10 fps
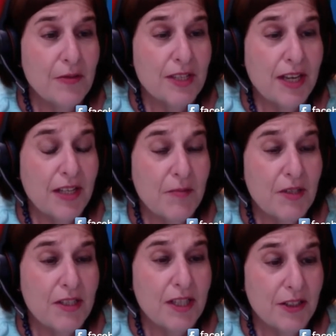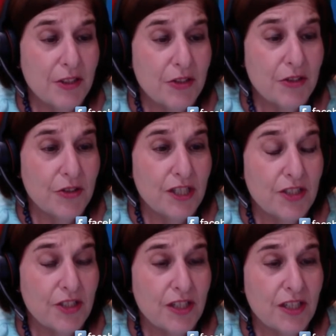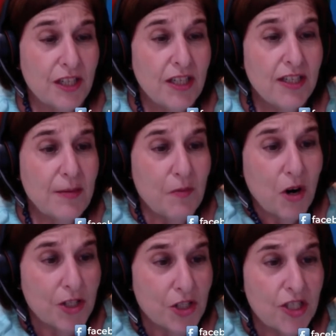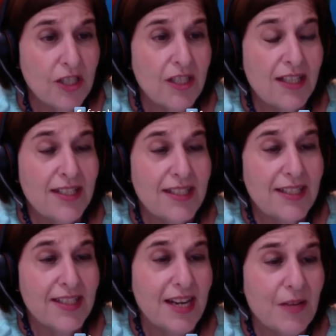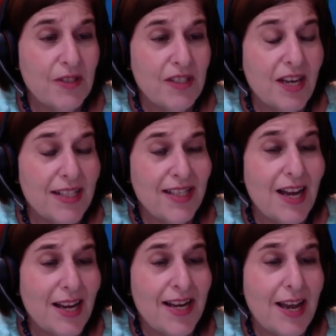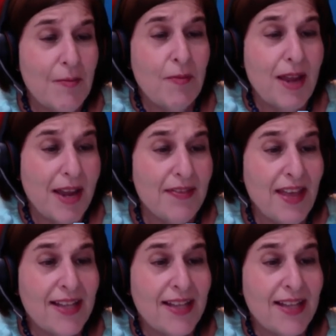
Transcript: He was head of the Ministerial Association, and they marched in nineteen sixty-eight with signs, I am a man.